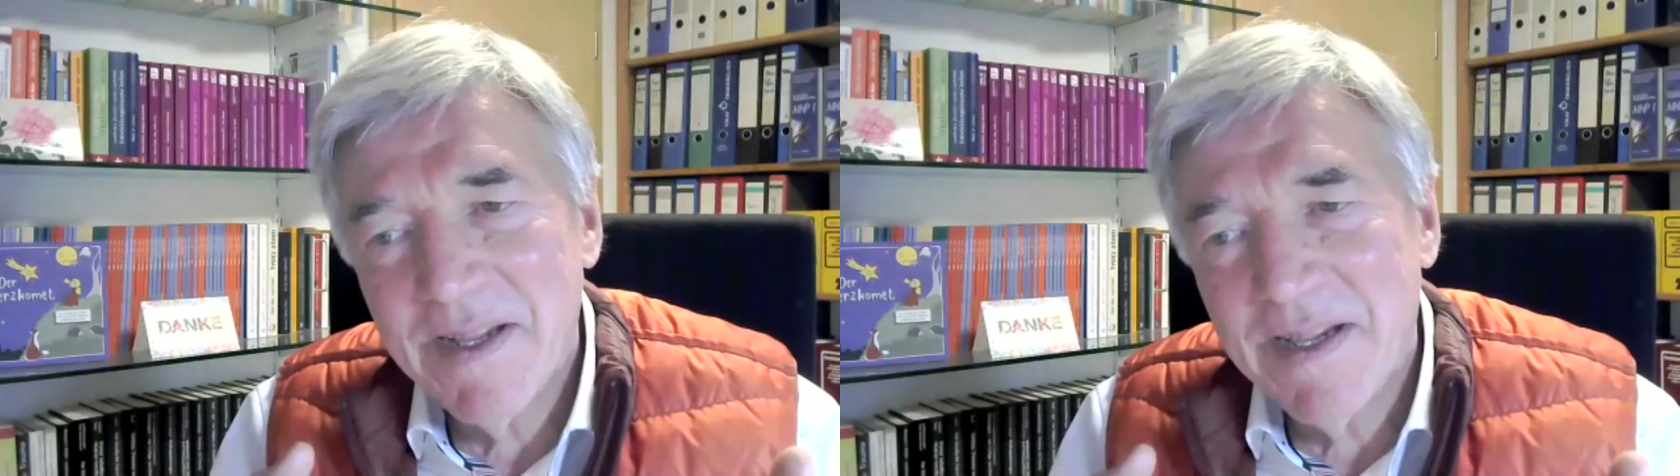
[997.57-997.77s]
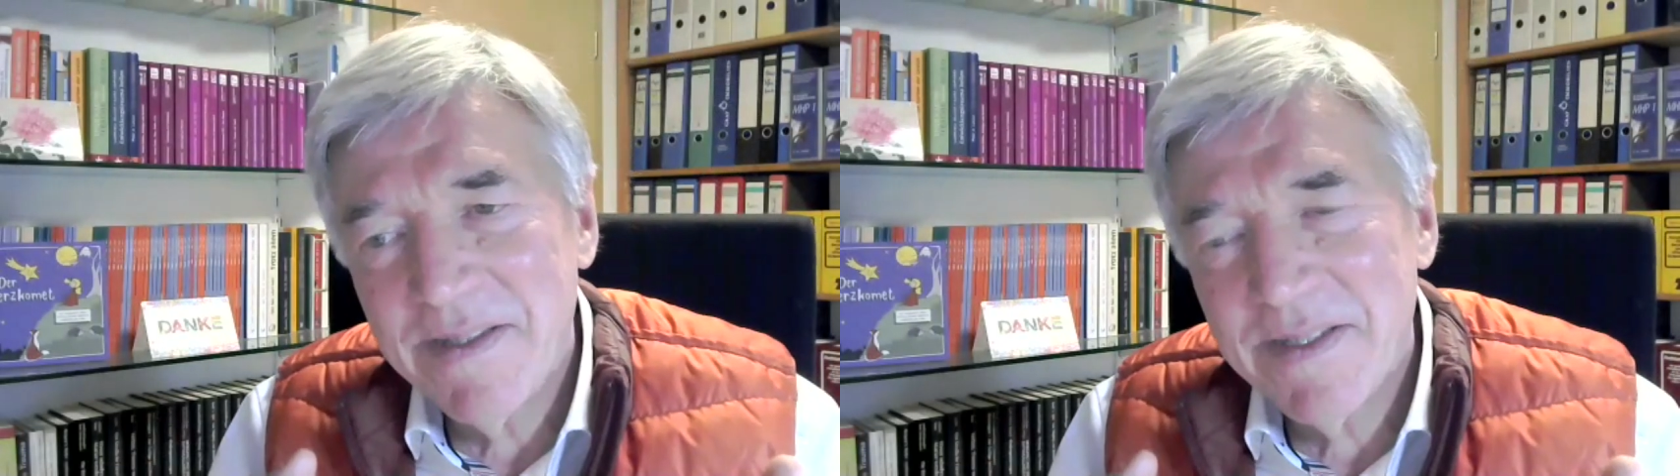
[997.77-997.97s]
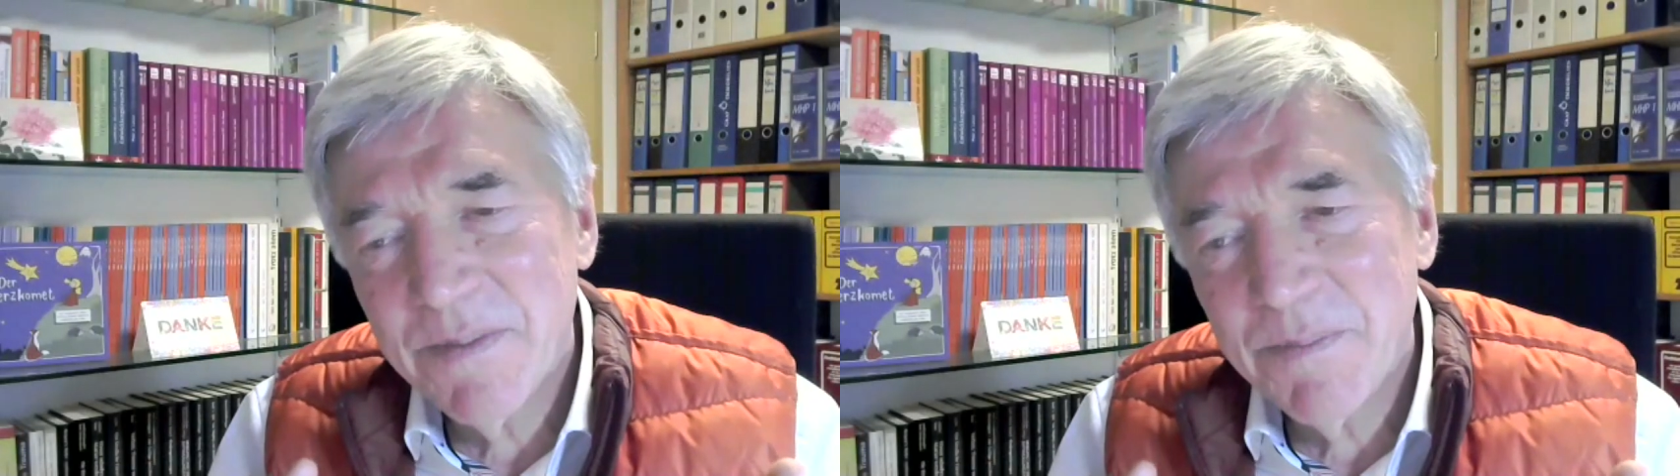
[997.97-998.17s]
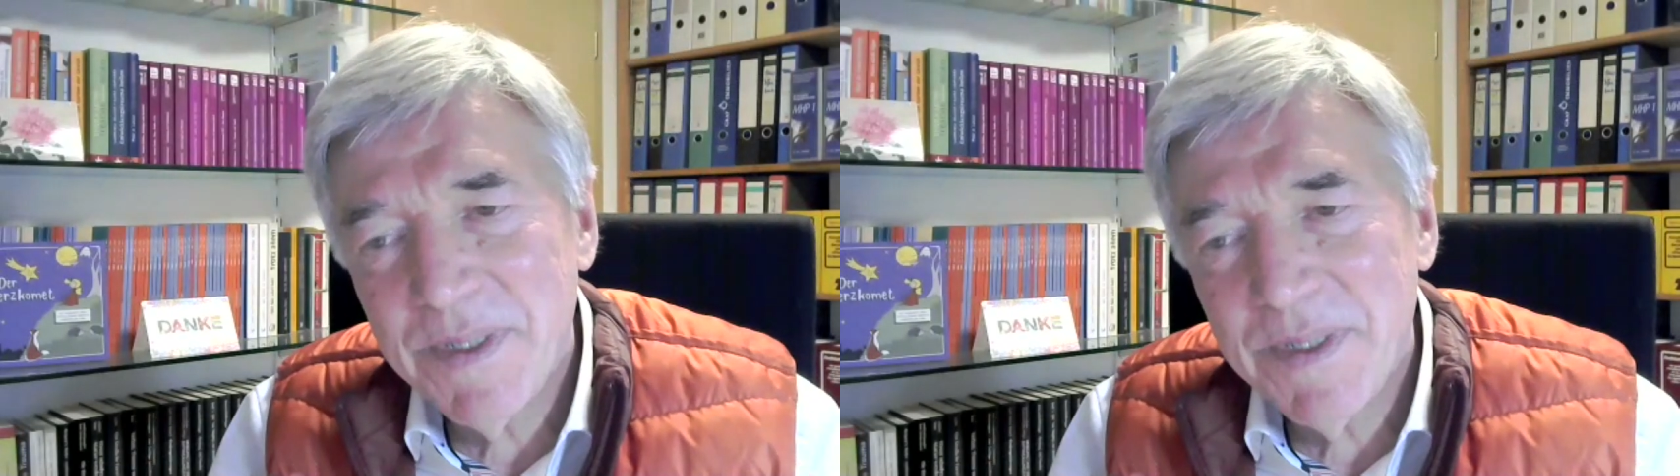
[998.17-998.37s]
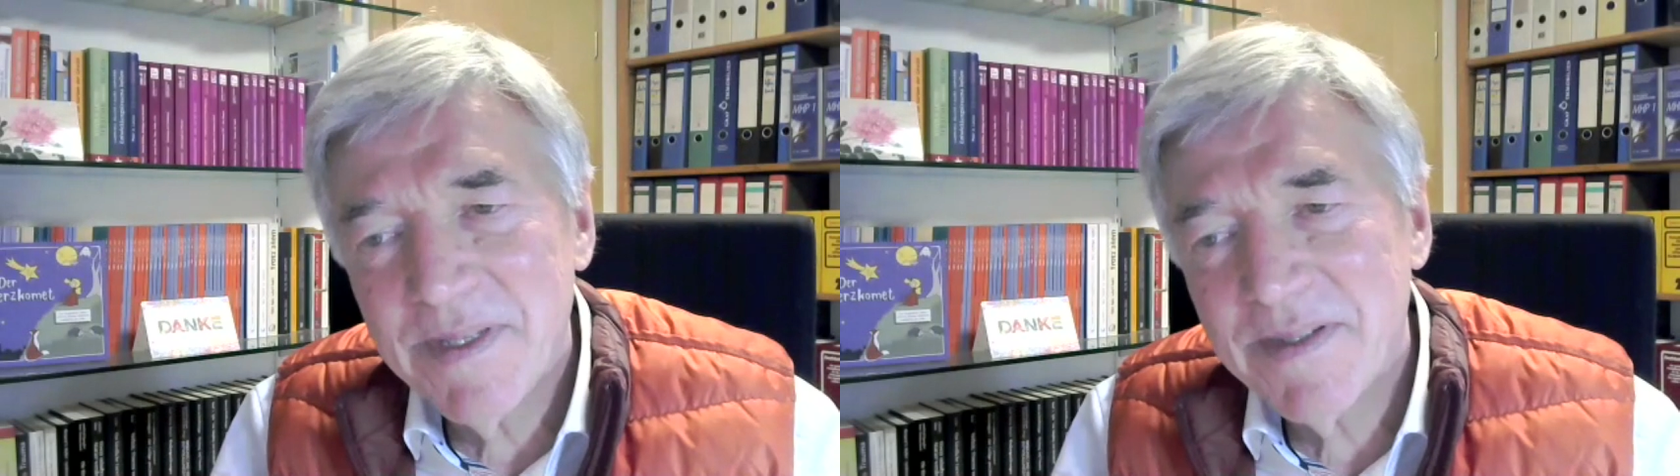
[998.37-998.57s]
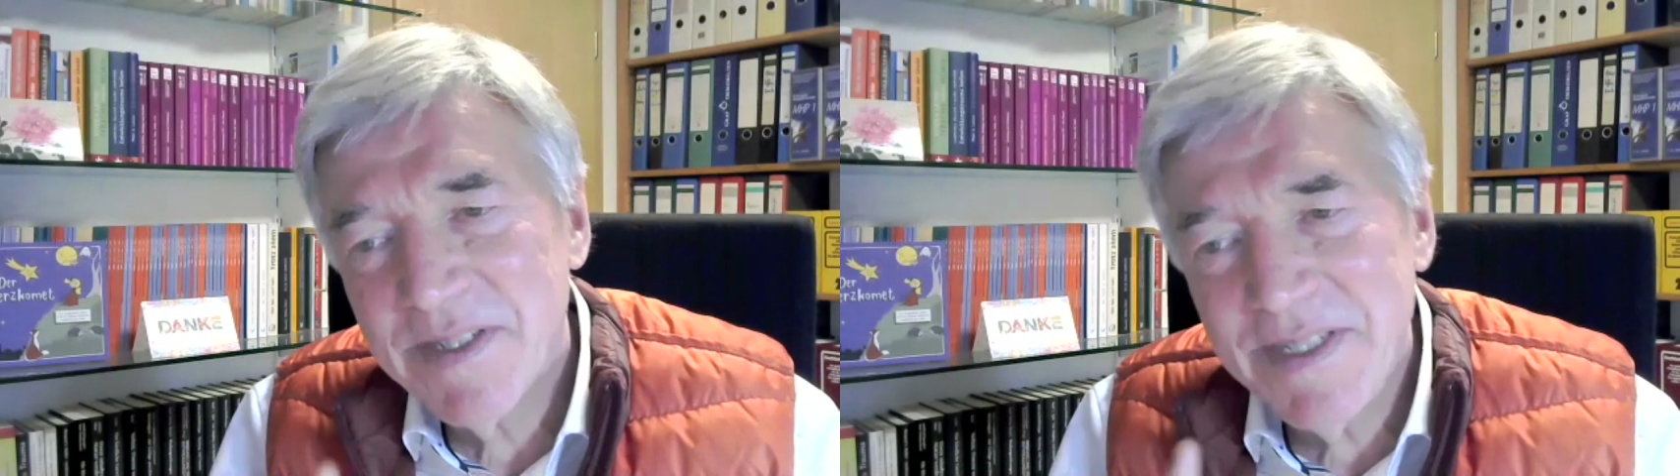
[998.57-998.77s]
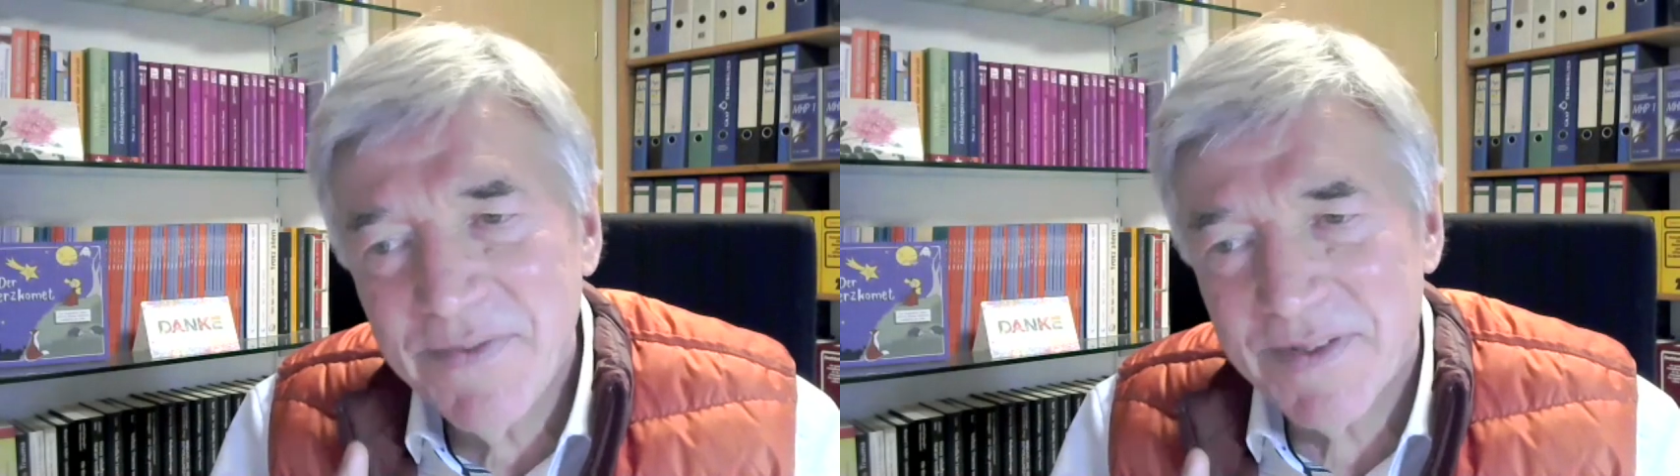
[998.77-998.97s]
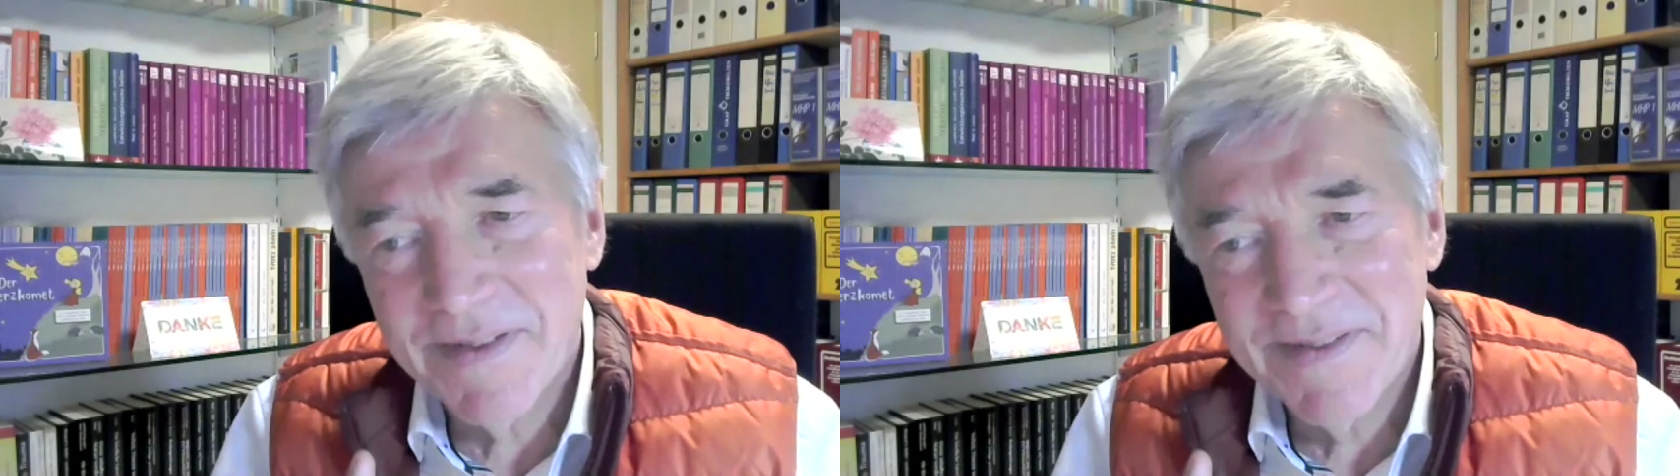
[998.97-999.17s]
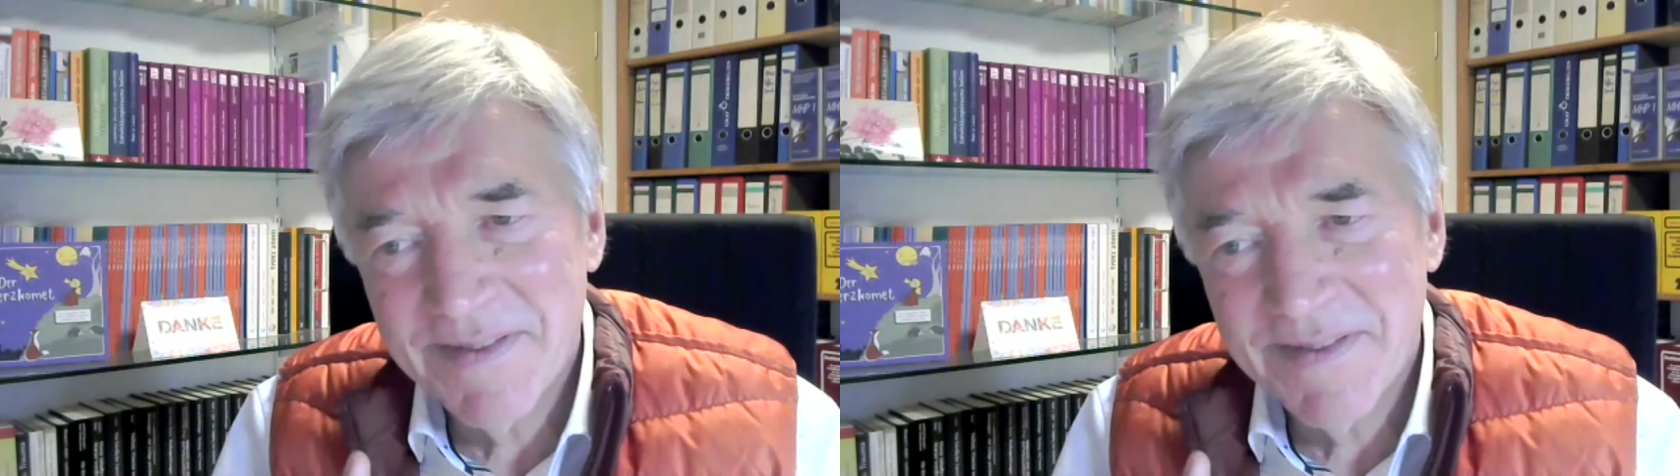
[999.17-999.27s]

else to be the receiver.